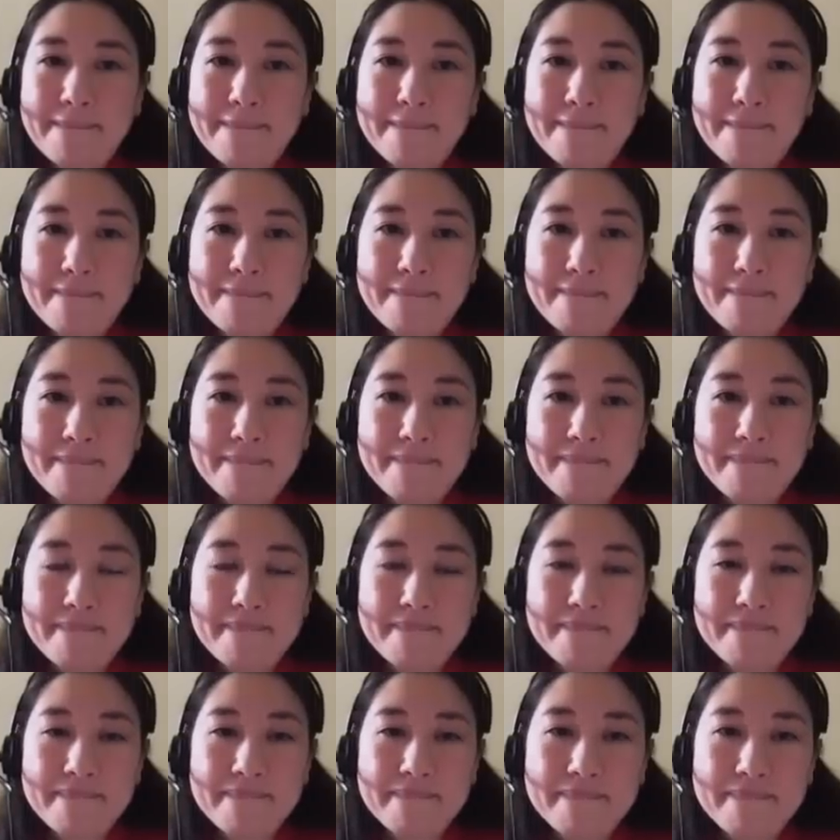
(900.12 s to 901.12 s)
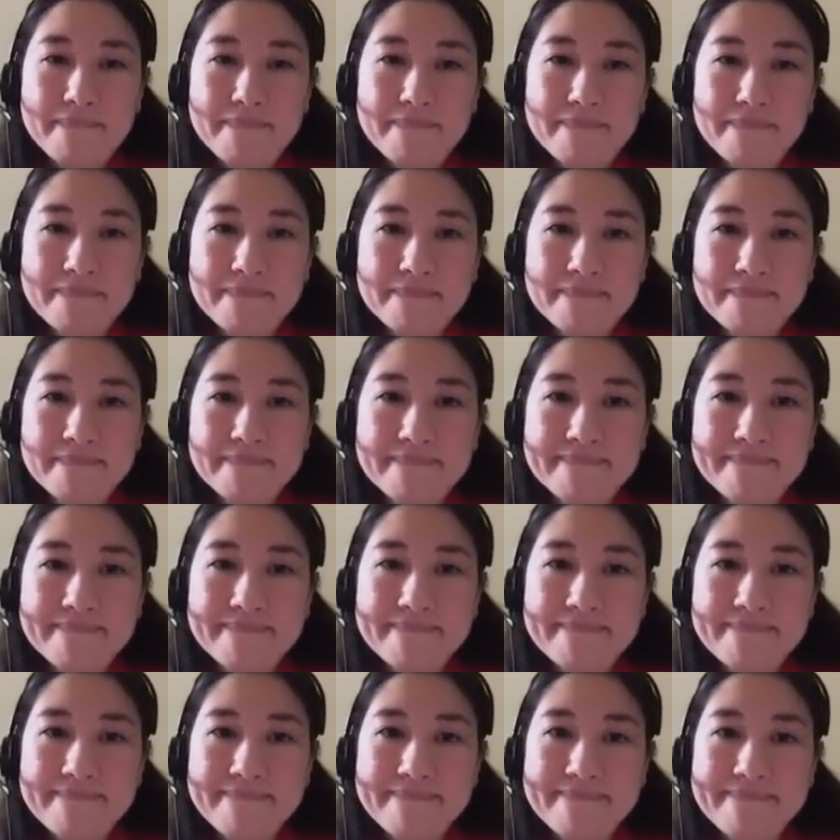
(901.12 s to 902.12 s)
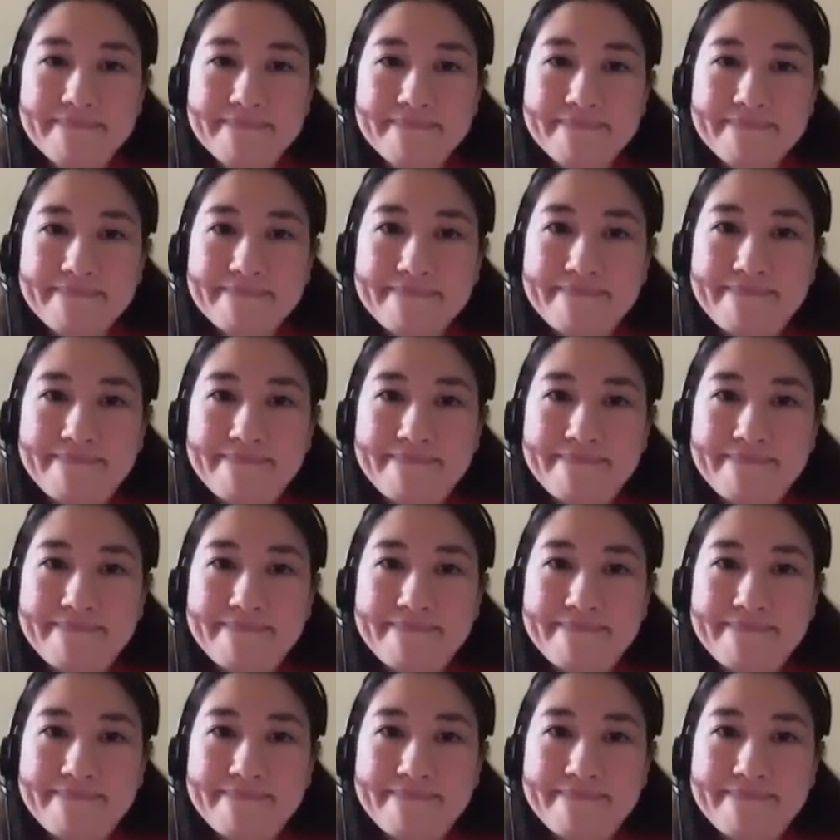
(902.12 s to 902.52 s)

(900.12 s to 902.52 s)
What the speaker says: This person isn't speaking.